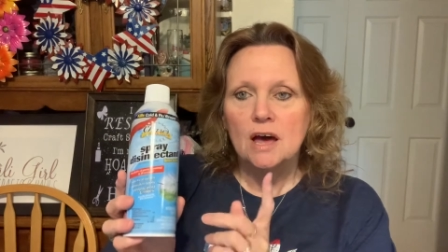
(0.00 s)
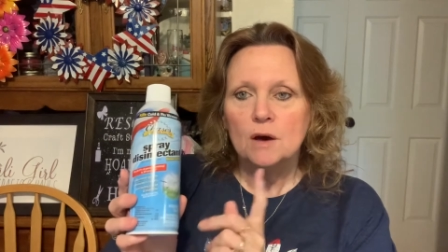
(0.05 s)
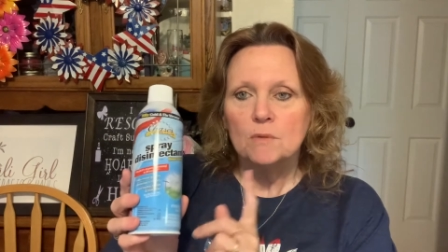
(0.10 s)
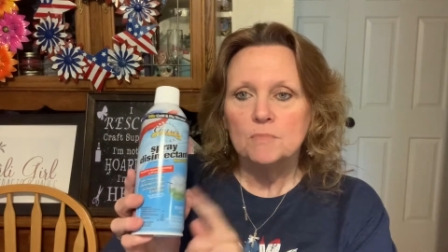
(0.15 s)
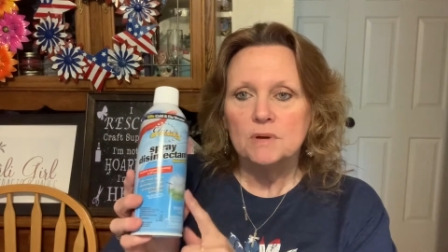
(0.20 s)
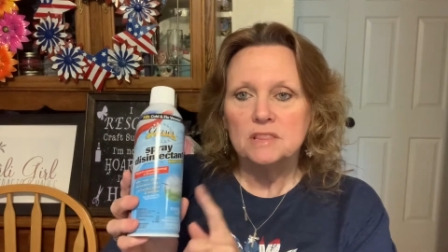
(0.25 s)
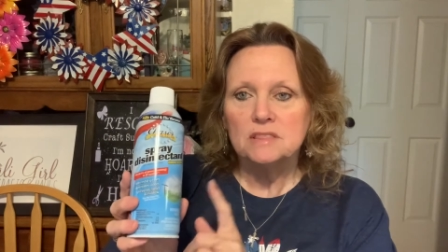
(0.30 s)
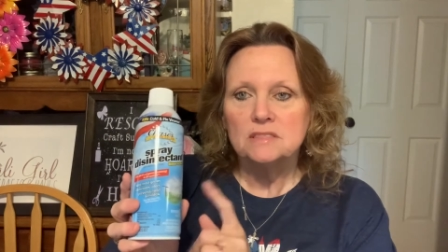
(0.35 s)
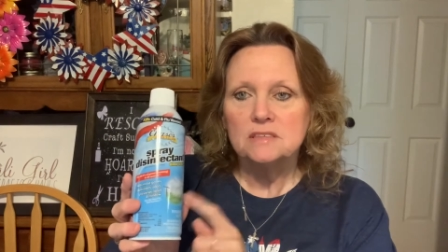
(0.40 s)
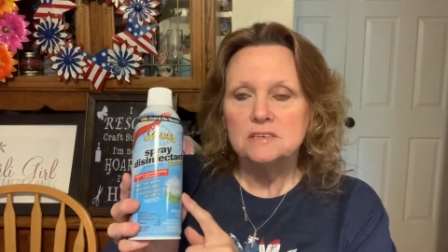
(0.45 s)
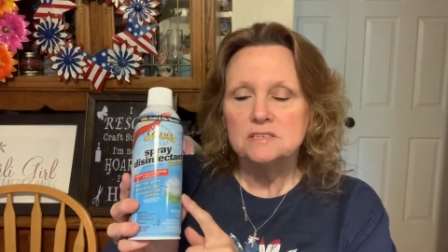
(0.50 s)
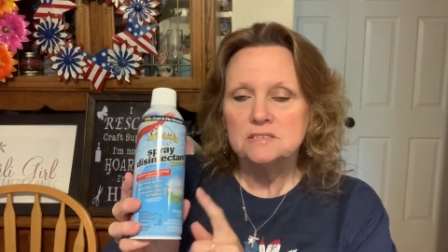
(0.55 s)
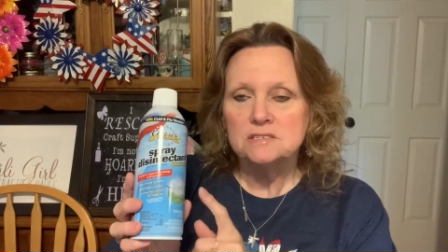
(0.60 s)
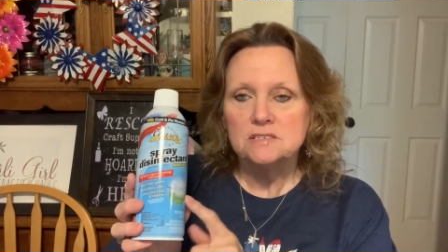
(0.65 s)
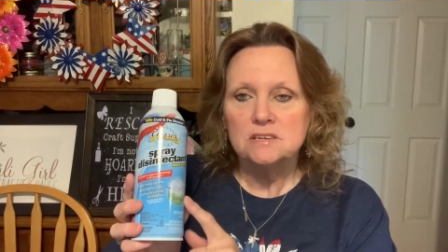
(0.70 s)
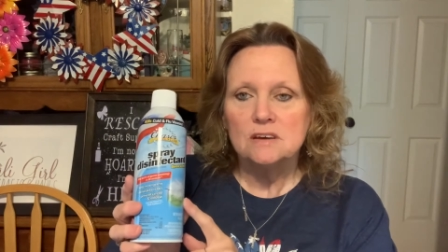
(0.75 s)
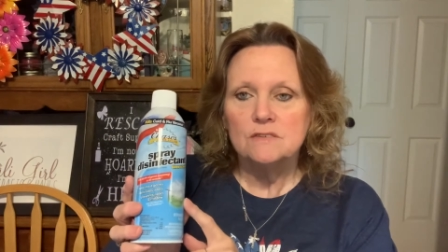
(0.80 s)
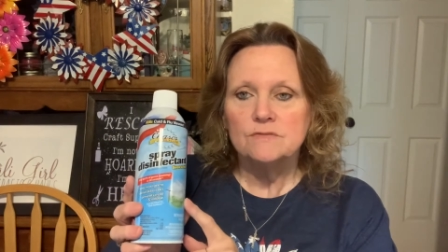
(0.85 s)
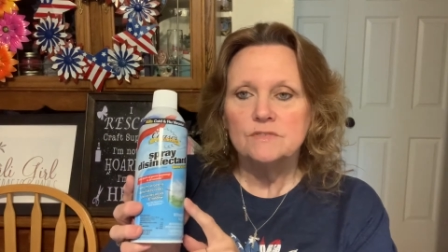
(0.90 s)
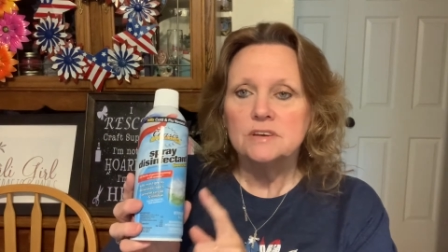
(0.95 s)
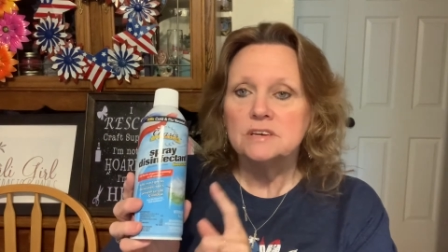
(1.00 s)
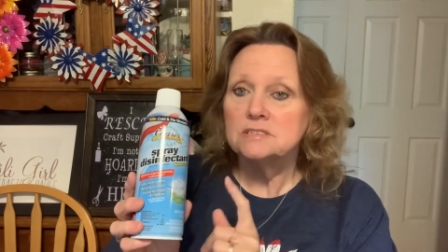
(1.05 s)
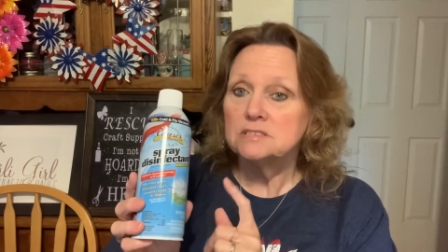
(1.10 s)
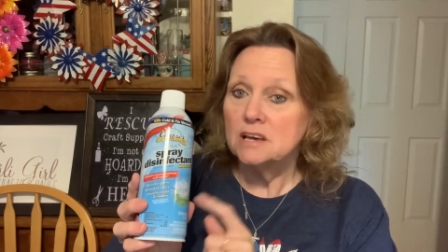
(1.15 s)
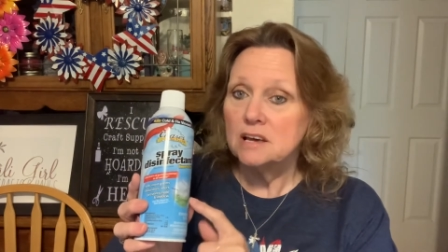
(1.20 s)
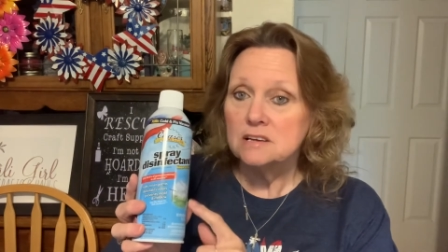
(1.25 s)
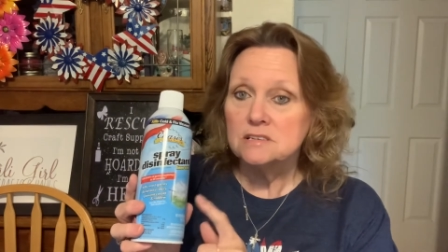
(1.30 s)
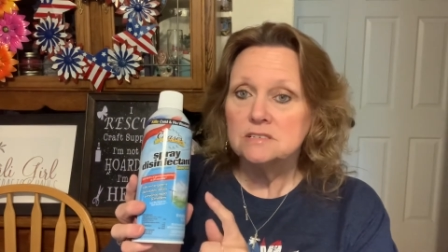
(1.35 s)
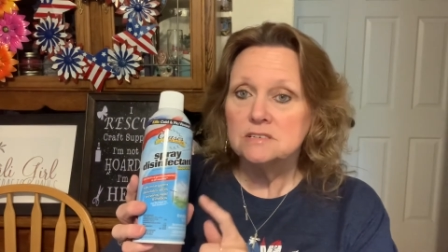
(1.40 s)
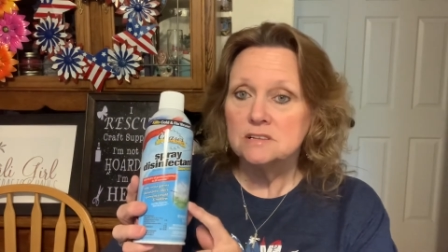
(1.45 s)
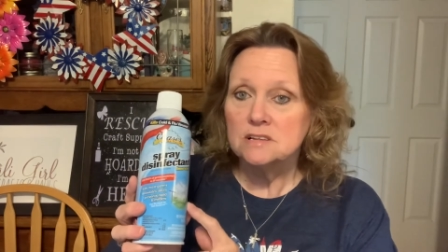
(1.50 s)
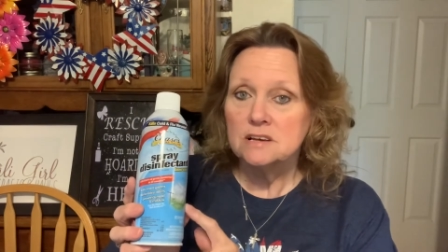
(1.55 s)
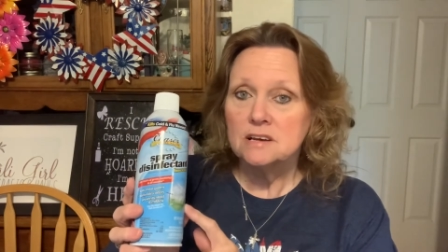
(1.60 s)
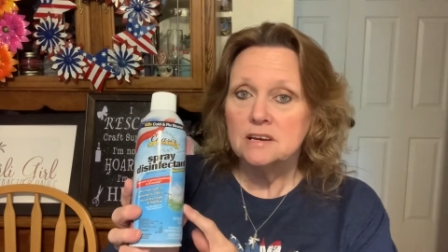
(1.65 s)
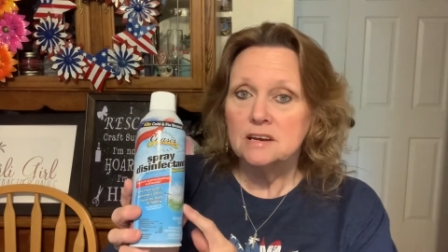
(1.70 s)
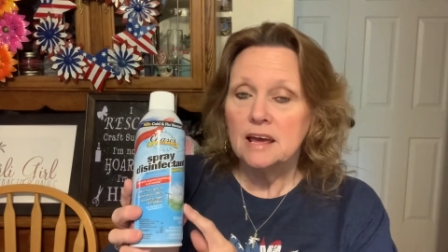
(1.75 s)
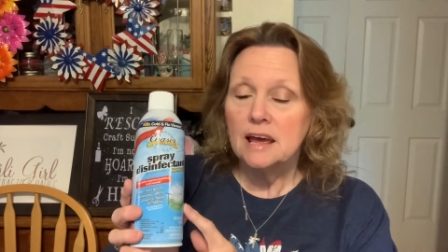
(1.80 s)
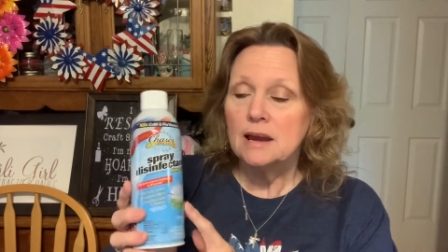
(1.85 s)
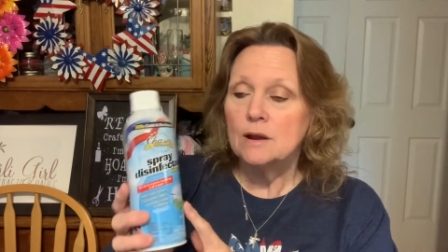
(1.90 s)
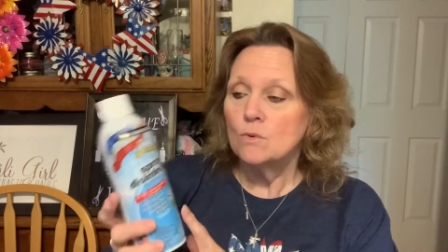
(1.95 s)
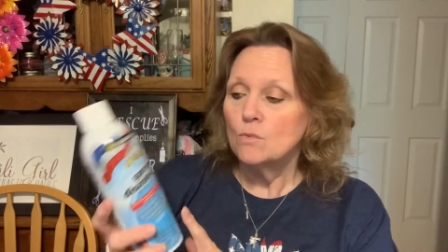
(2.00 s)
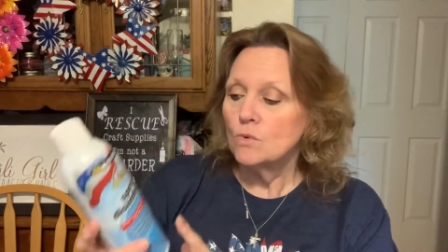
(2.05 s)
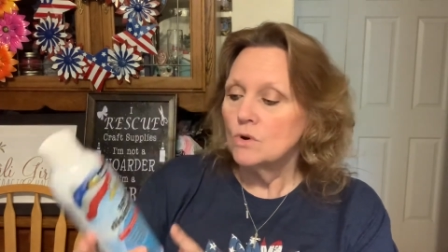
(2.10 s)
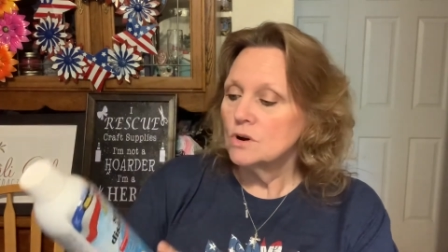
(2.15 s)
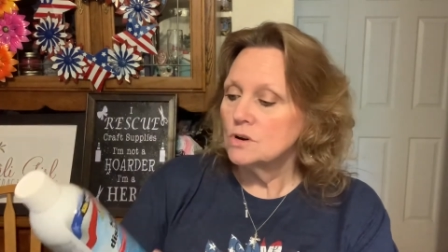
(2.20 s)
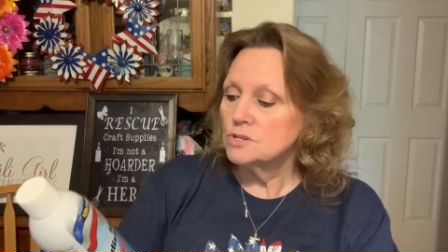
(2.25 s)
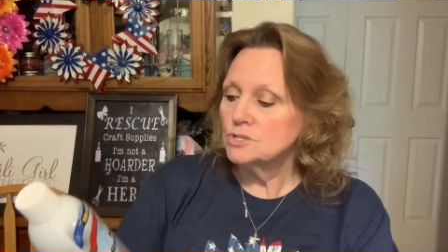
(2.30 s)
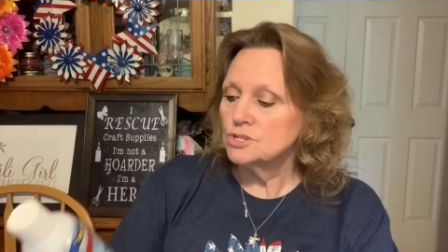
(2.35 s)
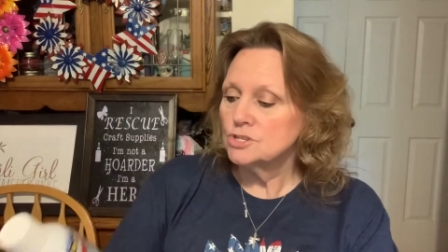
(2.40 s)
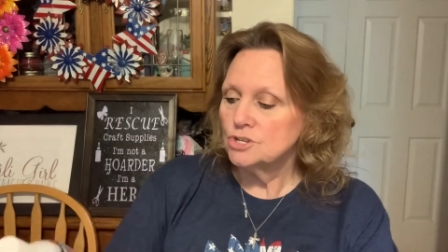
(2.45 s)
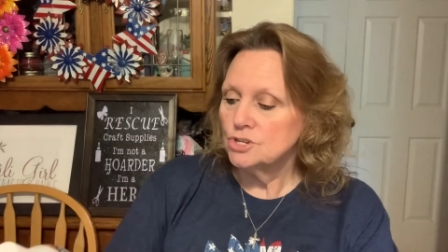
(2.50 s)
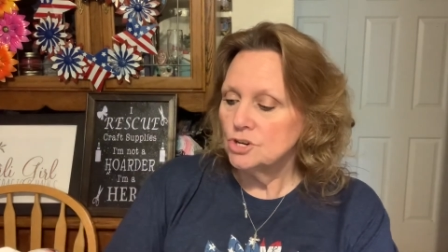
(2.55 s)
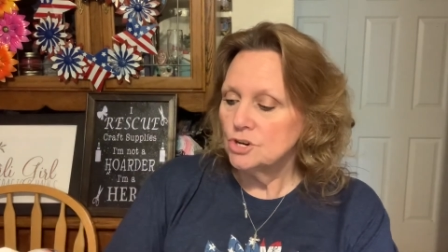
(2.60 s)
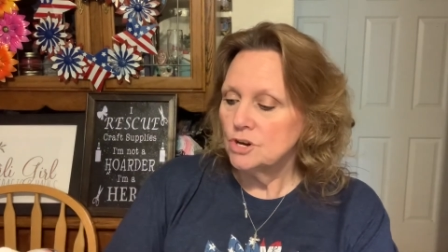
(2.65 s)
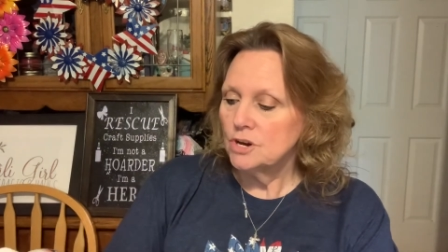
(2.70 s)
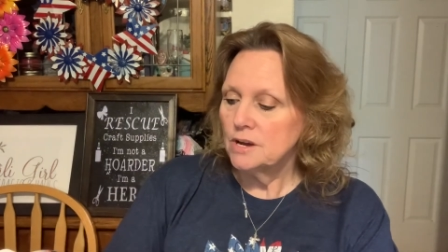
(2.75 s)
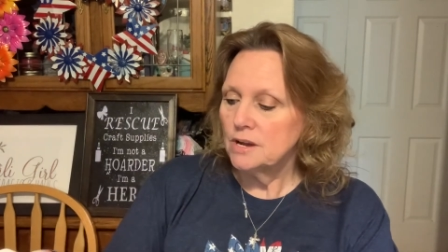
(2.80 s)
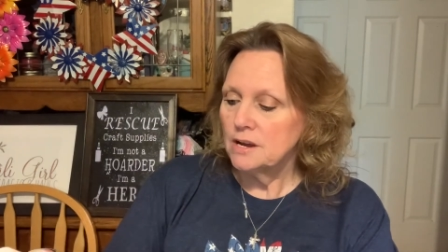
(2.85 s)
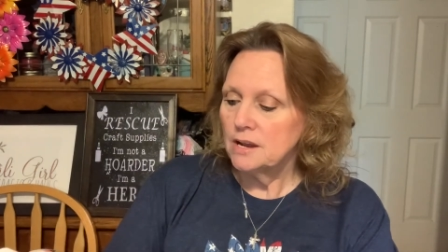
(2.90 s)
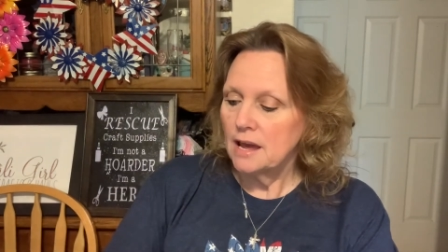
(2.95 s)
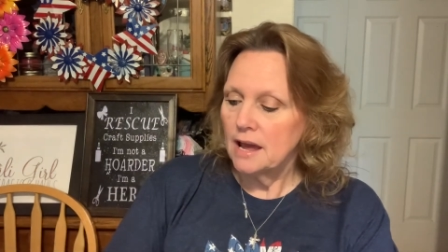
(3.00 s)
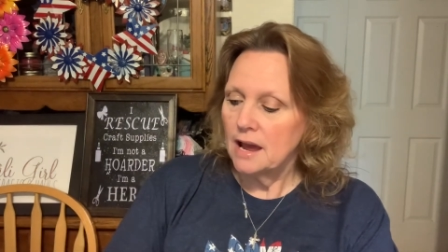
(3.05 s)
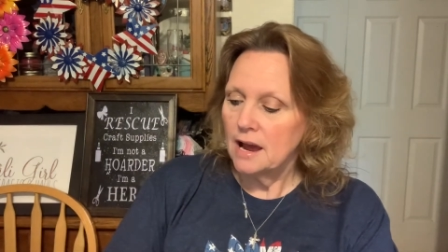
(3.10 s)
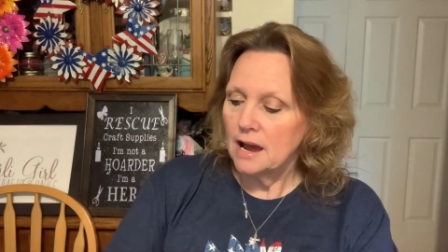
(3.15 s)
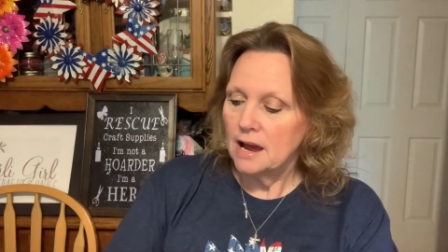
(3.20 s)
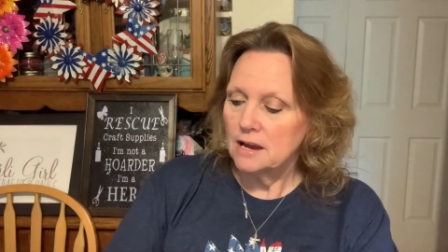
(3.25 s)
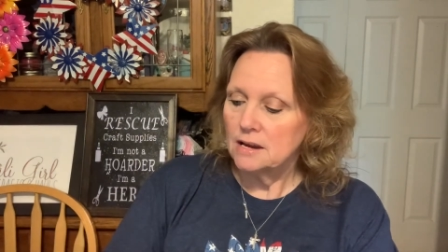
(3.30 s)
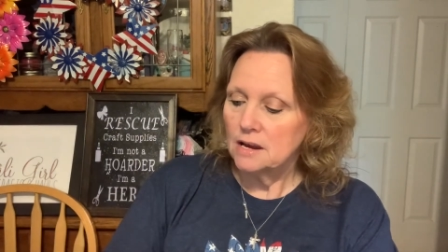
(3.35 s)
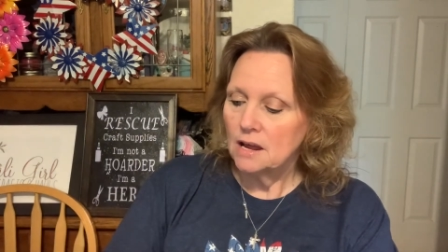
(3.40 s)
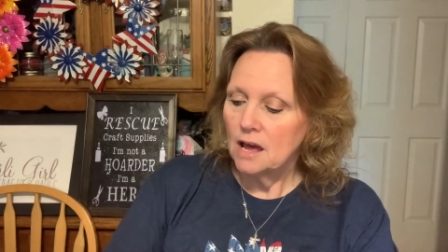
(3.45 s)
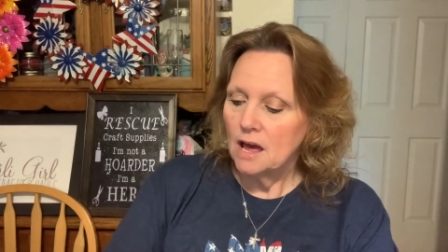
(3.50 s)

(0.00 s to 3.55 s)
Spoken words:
But this stuff is excellent, and it works good, and